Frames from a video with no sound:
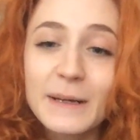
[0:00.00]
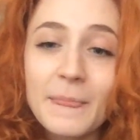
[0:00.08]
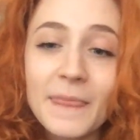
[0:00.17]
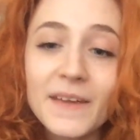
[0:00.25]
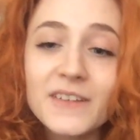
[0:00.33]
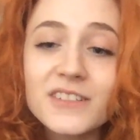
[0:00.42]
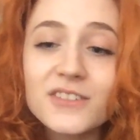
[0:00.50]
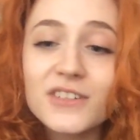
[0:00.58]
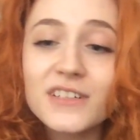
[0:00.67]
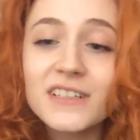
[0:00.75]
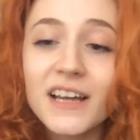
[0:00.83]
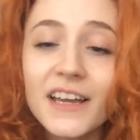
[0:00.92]
I used to
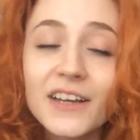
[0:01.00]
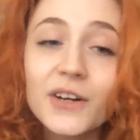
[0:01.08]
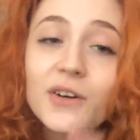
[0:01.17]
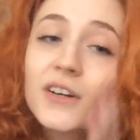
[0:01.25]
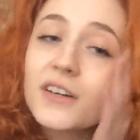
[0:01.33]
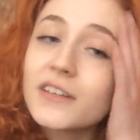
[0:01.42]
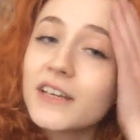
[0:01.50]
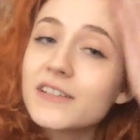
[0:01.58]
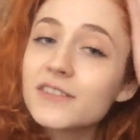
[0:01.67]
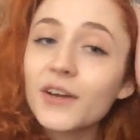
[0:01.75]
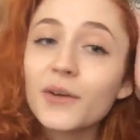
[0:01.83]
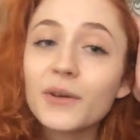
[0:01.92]
drink Diet Coke on nights
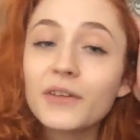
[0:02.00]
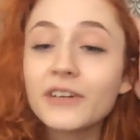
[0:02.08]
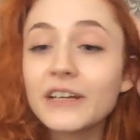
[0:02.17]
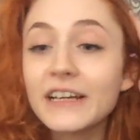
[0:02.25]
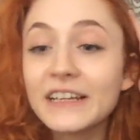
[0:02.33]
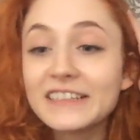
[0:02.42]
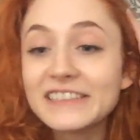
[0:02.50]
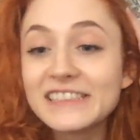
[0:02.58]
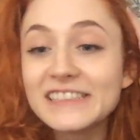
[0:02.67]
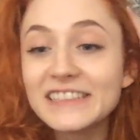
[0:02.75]
out or whatever, and